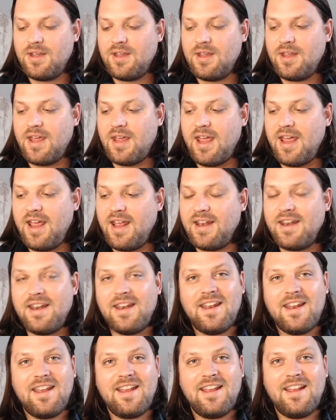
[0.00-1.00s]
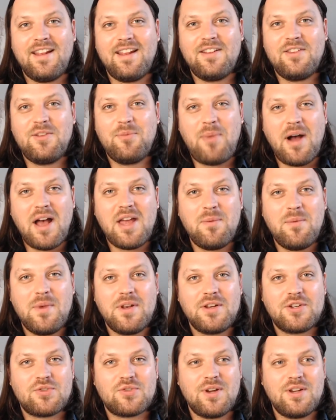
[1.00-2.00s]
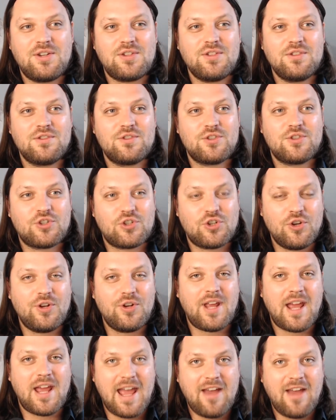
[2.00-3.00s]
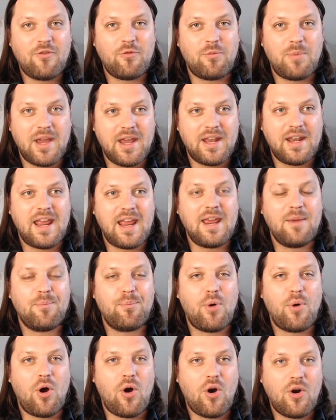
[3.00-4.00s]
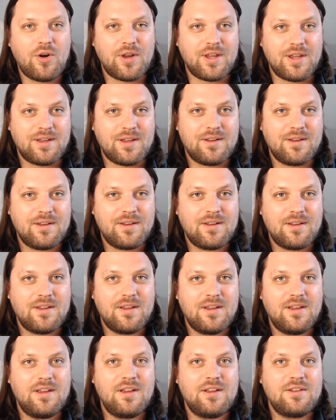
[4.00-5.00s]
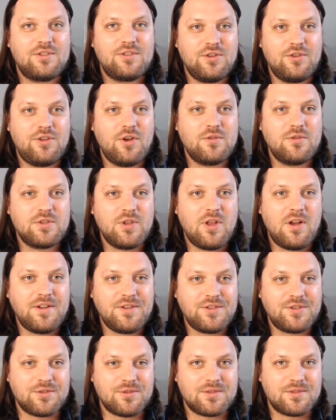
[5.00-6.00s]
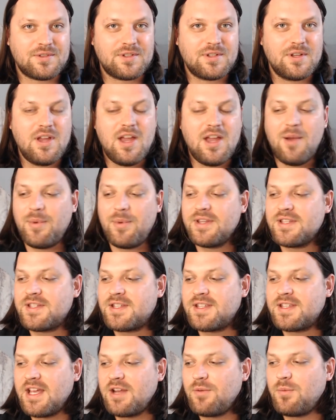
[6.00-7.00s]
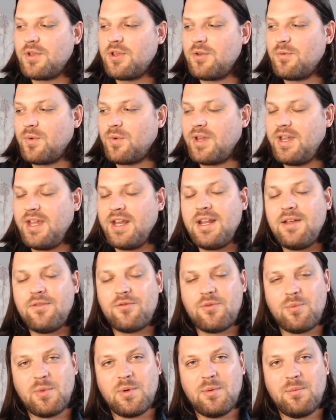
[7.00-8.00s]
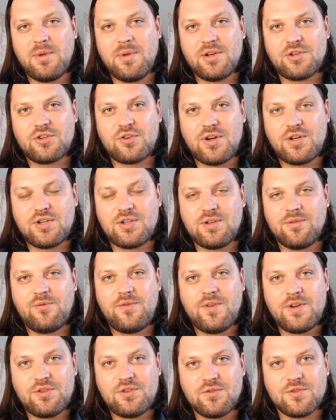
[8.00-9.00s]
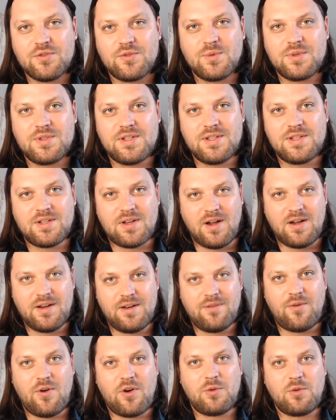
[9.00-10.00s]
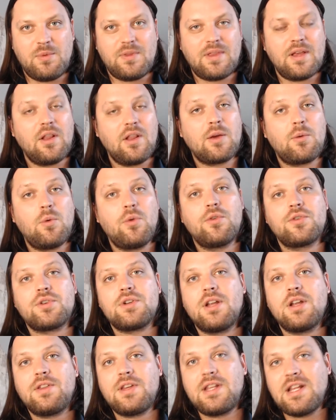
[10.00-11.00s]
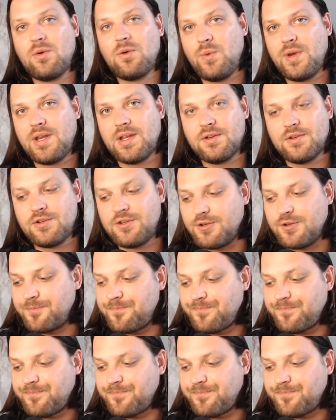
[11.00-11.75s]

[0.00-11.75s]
And the Biden administration should have been a party to those lawsuits. But instead, what you were getting from administration officials was this kind of argument that, like, well, there's nothing that we can do.